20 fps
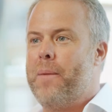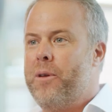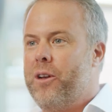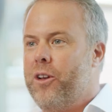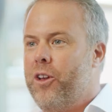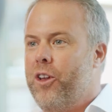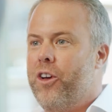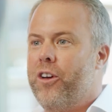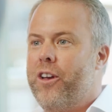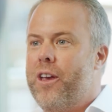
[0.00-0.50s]

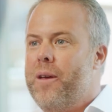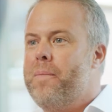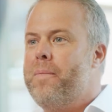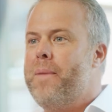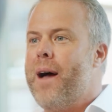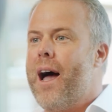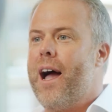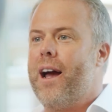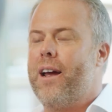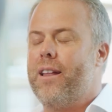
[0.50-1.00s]
and looking
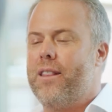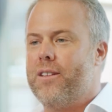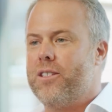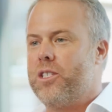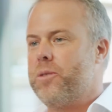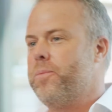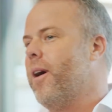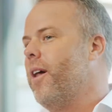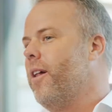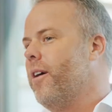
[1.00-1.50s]
back at the
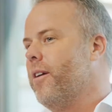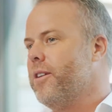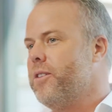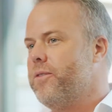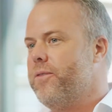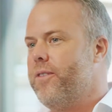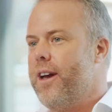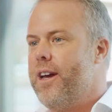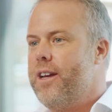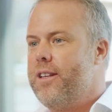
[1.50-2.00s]
smile on his
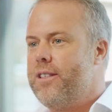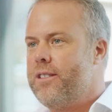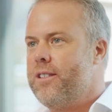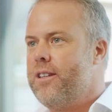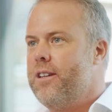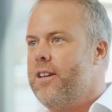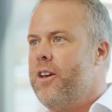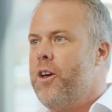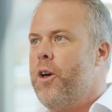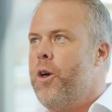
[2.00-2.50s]
face,
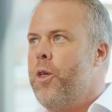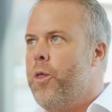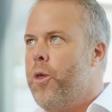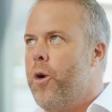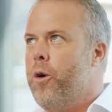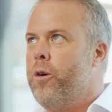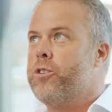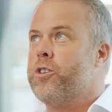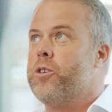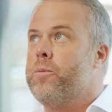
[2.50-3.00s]

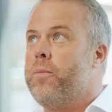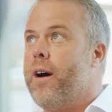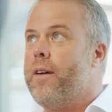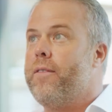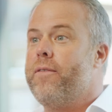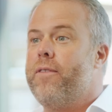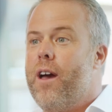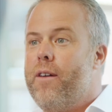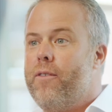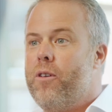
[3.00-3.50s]
those are my
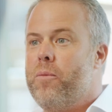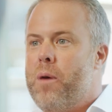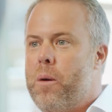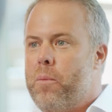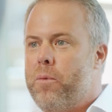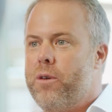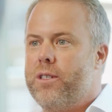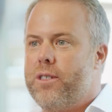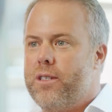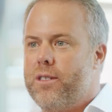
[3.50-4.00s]
favorite
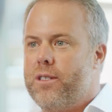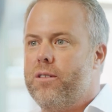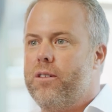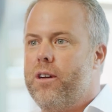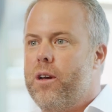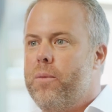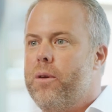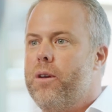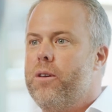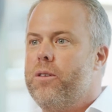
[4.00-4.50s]
memories that still
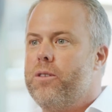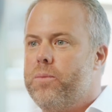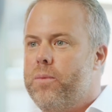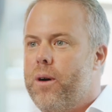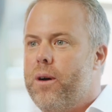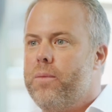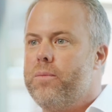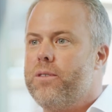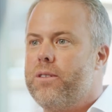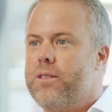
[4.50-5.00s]
give me
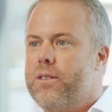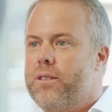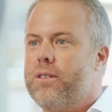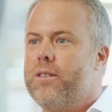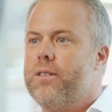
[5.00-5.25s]
goosebumps.